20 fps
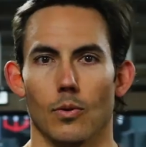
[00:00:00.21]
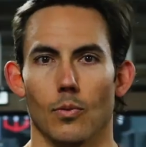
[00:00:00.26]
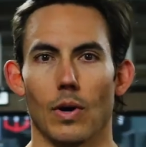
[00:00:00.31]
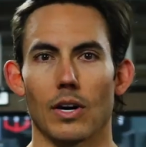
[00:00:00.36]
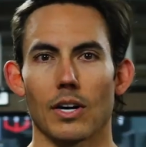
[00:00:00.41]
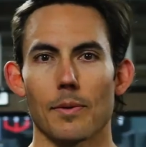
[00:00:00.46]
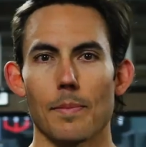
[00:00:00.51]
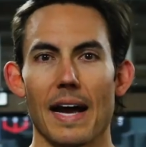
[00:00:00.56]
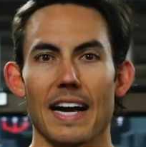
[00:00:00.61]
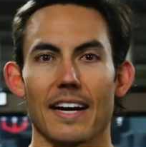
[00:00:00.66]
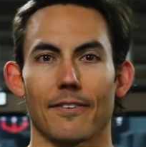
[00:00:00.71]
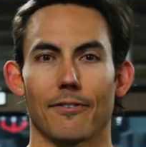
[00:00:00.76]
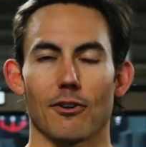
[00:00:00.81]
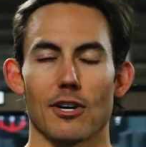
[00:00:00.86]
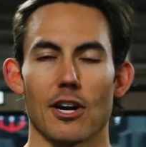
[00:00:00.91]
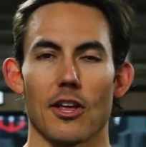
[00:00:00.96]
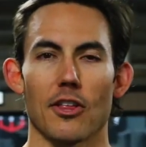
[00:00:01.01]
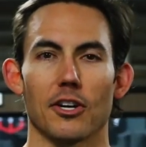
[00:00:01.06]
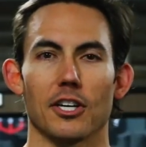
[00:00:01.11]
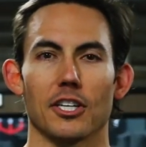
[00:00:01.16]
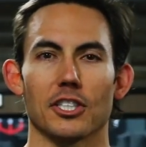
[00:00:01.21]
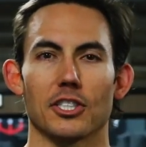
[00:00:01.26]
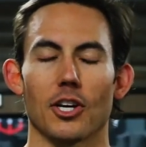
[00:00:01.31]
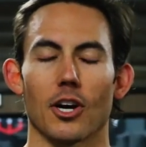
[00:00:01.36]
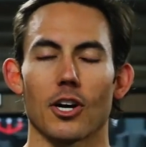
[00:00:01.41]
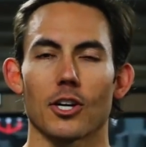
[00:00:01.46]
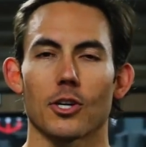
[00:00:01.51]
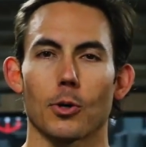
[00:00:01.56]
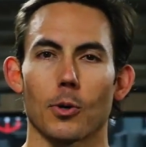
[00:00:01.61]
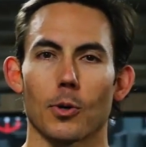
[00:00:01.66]
Welcome back for another
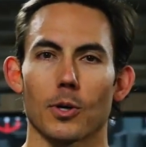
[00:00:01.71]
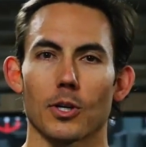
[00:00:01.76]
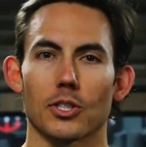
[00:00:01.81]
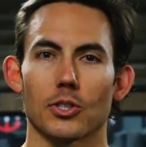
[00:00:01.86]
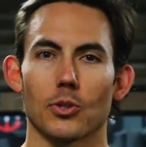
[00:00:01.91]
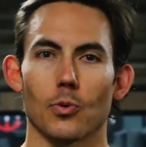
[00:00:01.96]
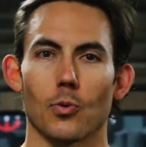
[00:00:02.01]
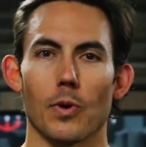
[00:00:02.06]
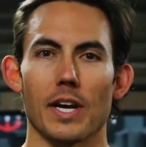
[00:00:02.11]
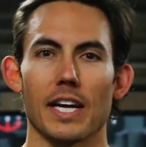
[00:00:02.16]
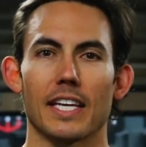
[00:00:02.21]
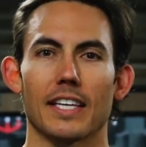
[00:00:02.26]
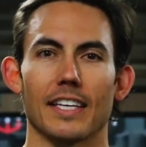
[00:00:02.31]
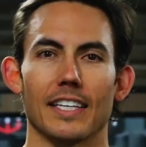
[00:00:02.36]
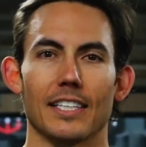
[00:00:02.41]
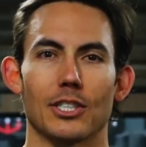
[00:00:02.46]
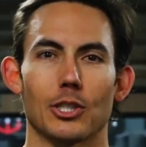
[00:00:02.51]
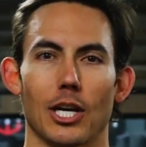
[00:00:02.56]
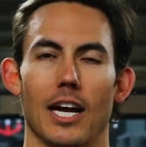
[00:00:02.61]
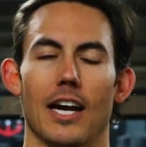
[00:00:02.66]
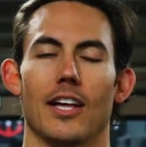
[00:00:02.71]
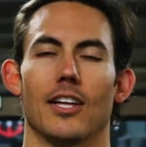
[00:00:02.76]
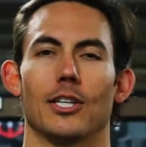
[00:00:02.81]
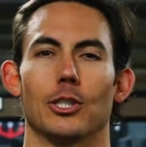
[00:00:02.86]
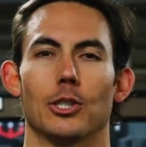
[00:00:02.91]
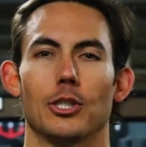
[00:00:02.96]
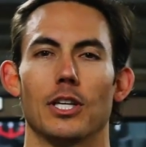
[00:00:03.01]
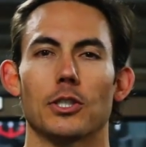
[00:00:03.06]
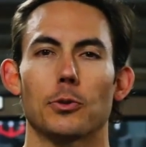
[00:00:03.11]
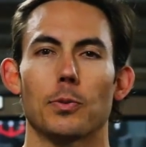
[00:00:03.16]
Dark Horse Weekly
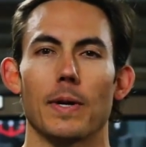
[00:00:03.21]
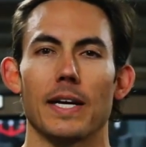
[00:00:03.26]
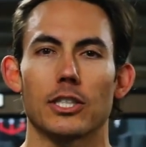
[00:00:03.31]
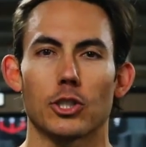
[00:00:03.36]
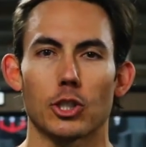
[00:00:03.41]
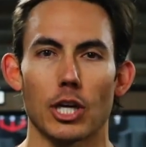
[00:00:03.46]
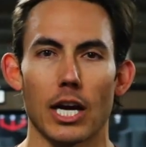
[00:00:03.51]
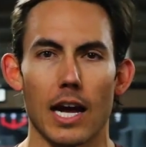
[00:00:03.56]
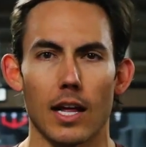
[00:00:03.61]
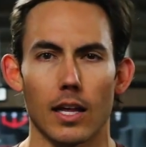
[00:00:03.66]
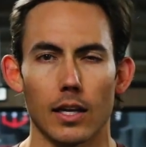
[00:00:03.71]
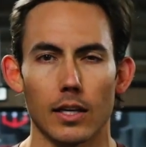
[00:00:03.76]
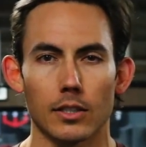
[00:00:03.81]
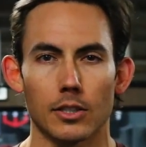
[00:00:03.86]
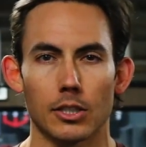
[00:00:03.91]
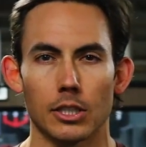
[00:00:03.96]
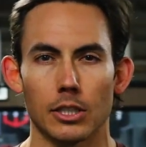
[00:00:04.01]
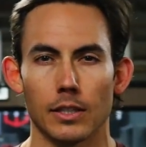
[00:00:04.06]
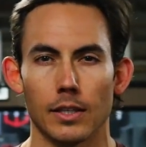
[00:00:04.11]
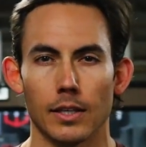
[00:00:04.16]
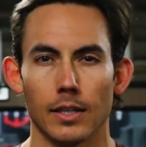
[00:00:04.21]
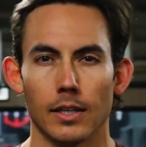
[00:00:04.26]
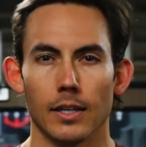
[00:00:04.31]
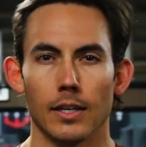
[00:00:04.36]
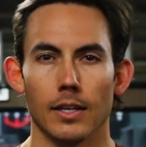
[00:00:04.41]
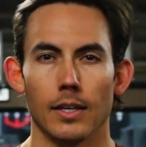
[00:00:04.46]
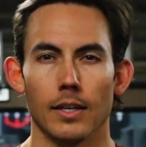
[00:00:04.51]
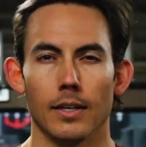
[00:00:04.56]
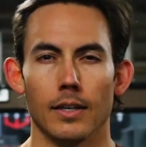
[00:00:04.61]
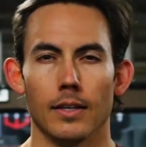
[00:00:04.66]
Challenge. This week's challenge
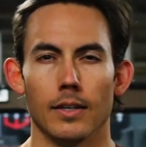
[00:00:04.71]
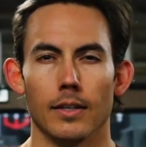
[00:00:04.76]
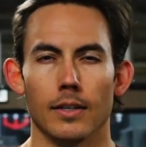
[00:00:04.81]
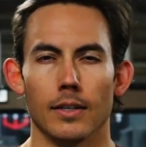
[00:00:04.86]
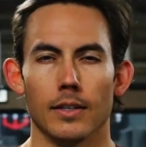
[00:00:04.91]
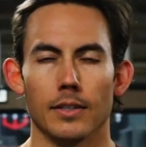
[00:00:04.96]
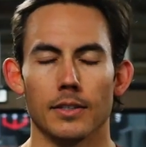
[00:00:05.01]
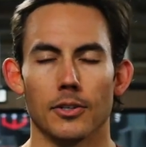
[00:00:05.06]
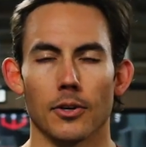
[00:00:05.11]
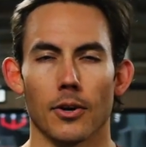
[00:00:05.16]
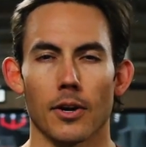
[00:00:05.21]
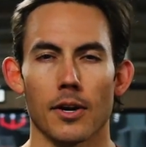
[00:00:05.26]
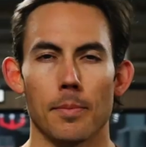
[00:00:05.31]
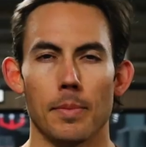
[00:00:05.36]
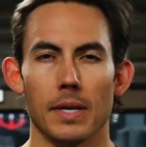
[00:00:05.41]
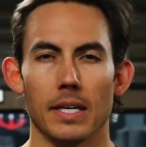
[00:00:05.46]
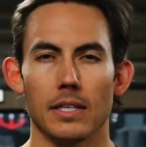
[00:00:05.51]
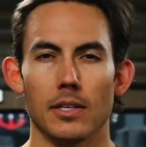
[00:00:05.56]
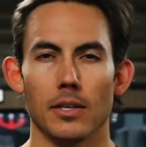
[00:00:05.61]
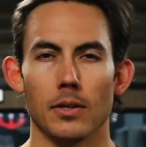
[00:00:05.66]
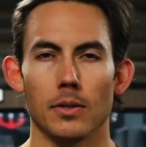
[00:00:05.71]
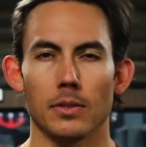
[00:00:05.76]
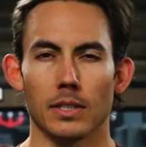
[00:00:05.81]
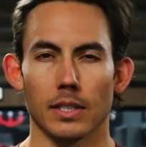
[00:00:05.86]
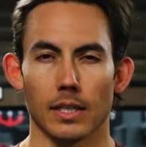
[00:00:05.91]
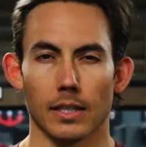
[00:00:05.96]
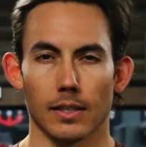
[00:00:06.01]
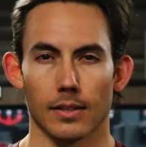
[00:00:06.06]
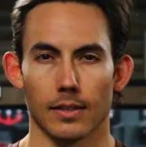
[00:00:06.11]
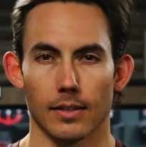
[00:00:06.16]
is going to be a
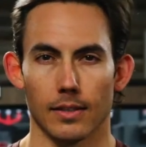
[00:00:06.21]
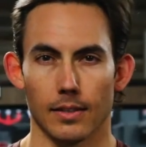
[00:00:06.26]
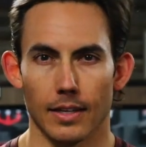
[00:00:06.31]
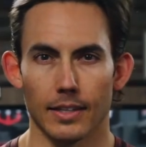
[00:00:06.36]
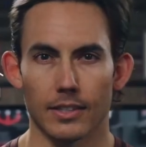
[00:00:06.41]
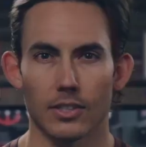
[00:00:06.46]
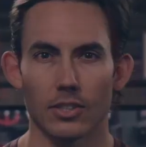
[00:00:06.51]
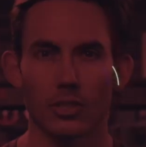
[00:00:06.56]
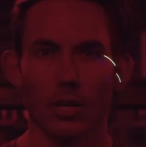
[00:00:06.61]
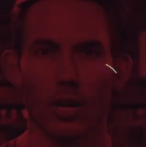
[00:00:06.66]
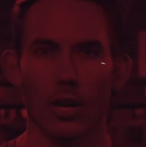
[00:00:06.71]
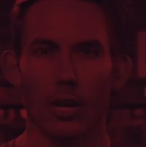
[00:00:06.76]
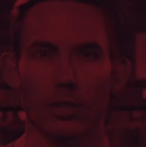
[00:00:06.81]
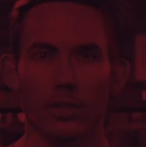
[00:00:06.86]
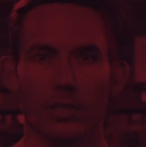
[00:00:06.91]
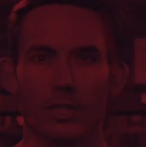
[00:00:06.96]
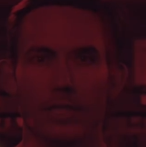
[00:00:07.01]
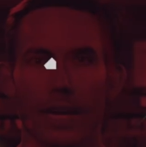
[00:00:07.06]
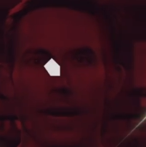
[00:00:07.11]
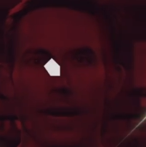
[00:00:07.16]
doozy. This is called